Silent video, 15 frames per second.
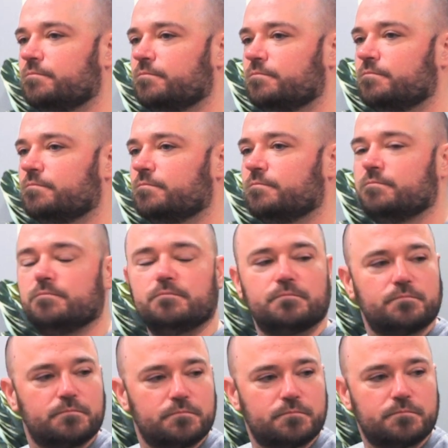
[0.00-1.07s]

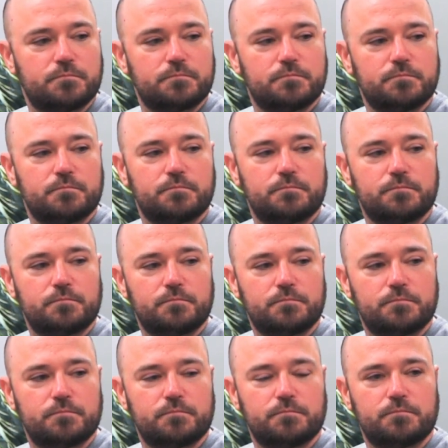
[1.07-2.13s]

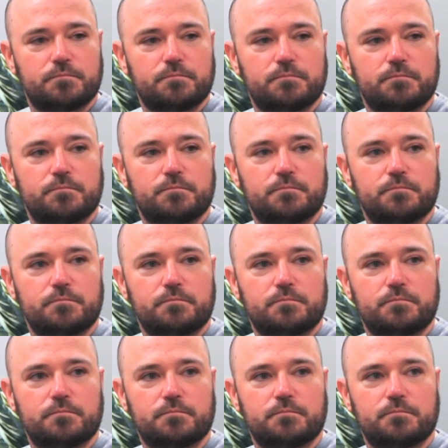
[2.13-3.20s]

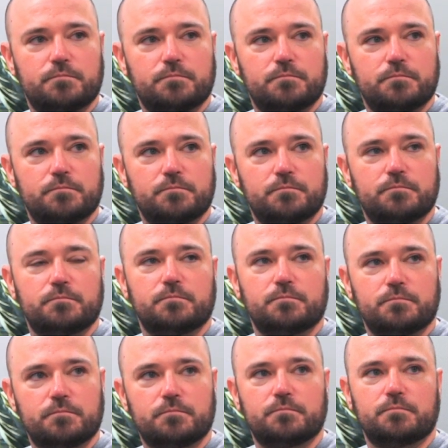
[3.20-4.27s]

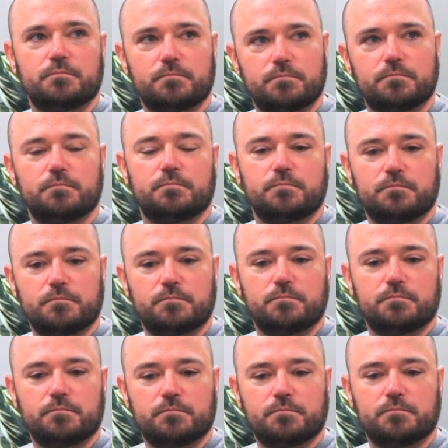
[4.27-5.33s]

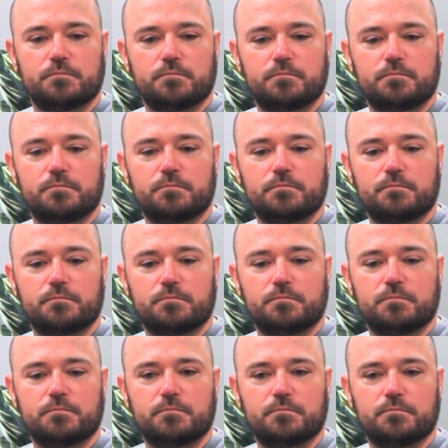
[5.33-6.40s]

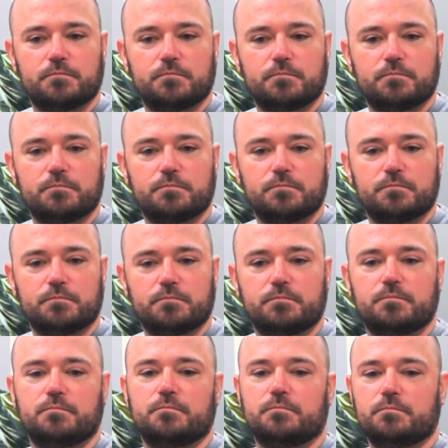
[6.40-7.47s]

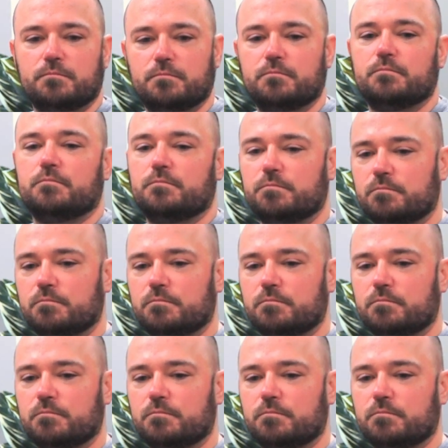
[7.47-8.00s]
[no speech]